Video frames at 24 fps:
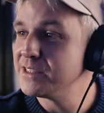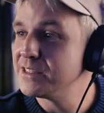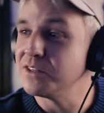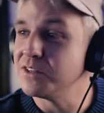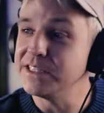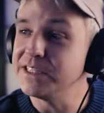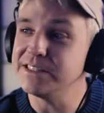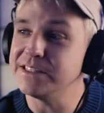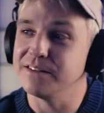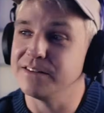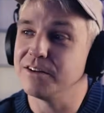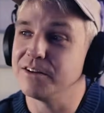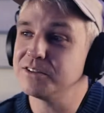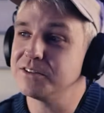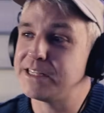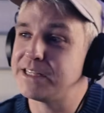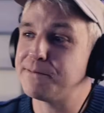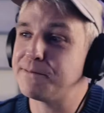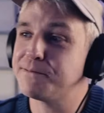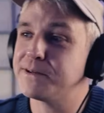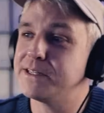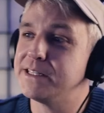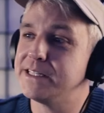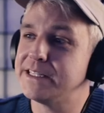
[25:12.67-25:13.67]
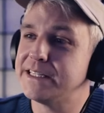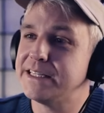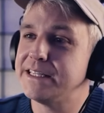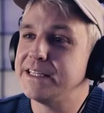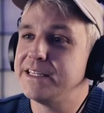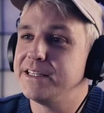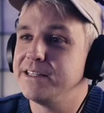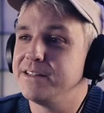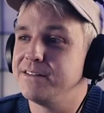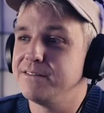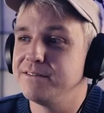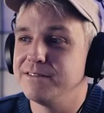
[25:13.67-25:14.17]
So they're
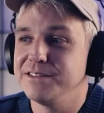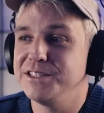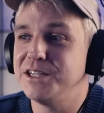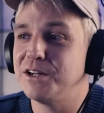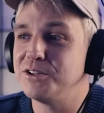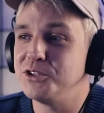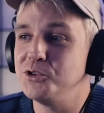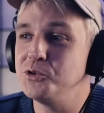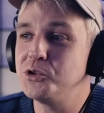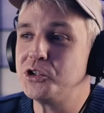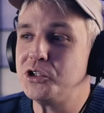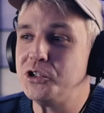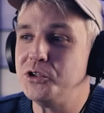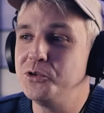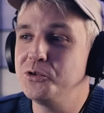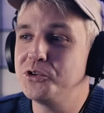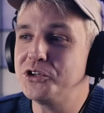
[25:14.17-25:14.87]
definitely, you